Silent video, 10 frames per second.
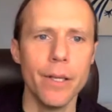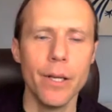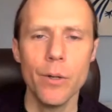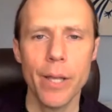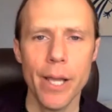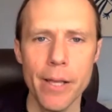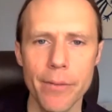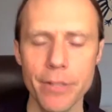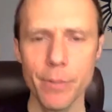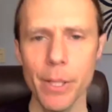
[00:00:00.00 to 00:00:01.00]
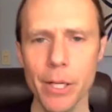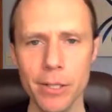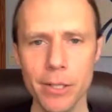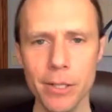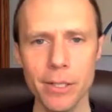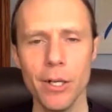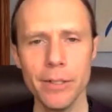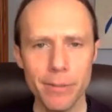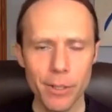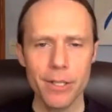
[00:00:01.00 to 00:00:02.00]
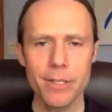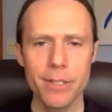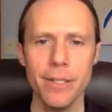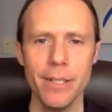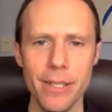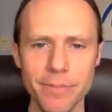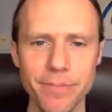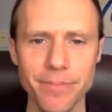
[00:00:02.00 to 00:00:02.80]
Okay, thanks for being on the call here with us, Denis.